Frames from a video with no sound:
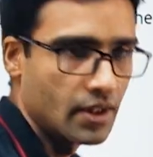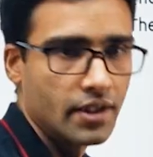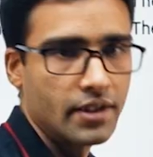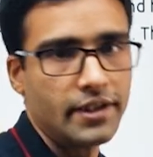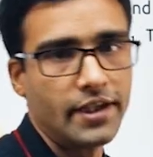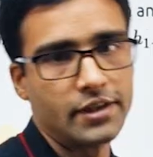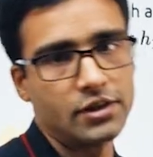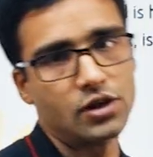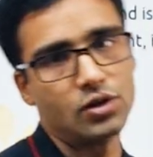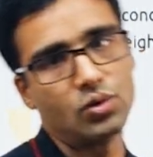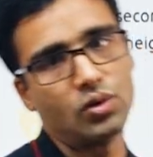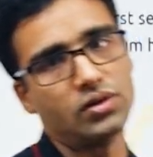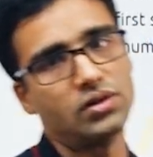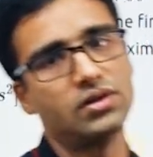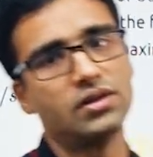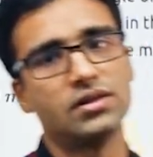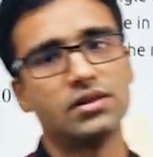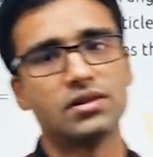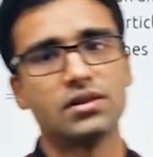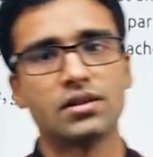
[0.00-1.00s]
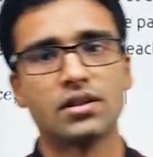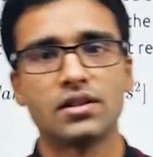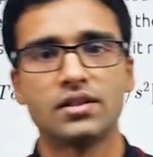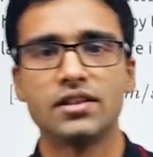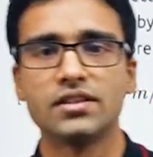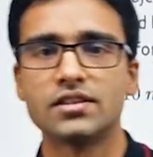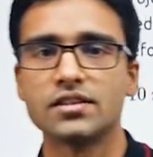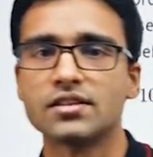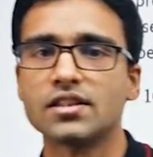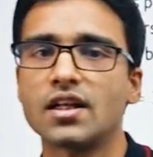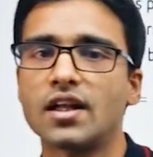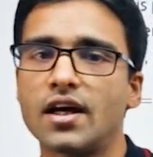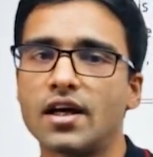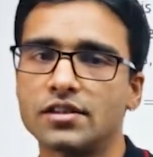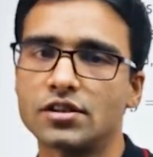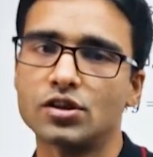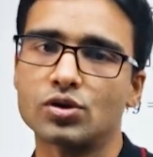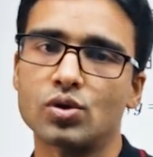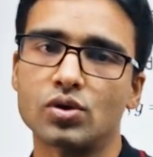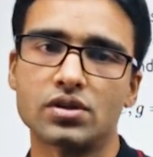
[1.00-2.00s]
is, this is the
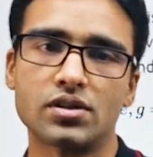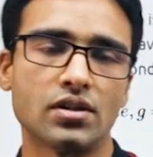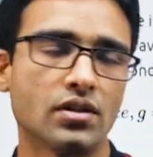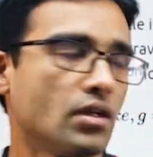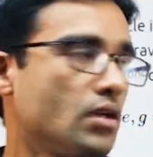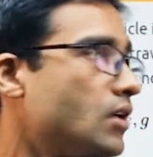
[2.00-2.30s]
last question.